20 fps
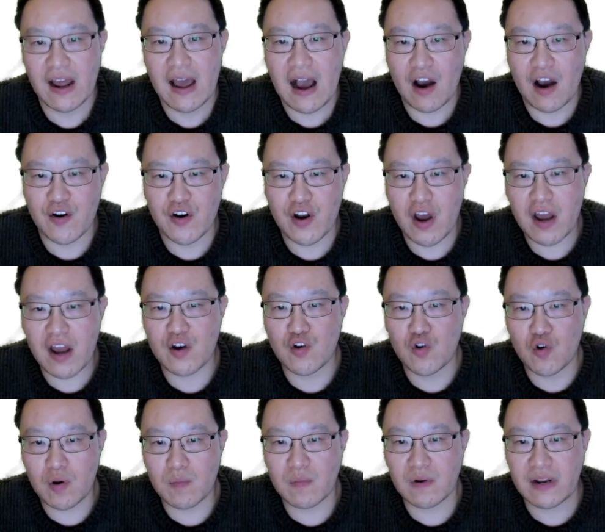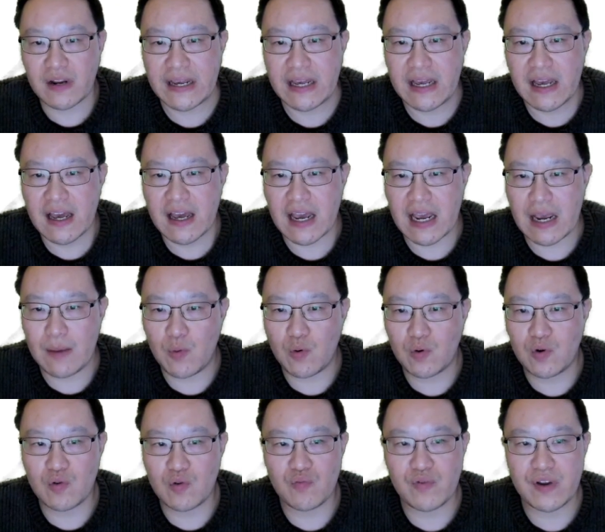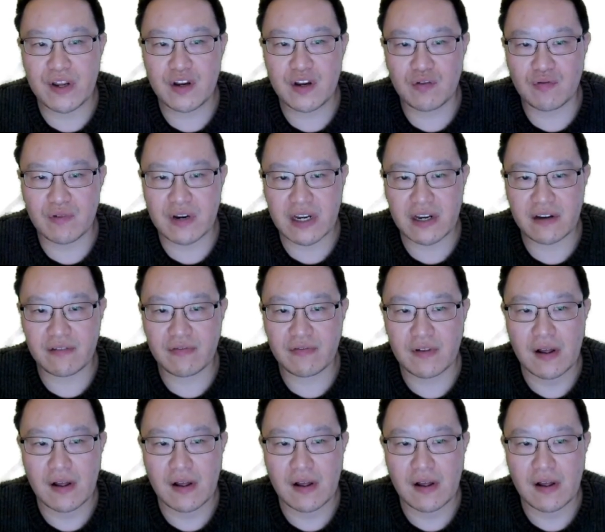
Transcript: are not normally able to retrieve.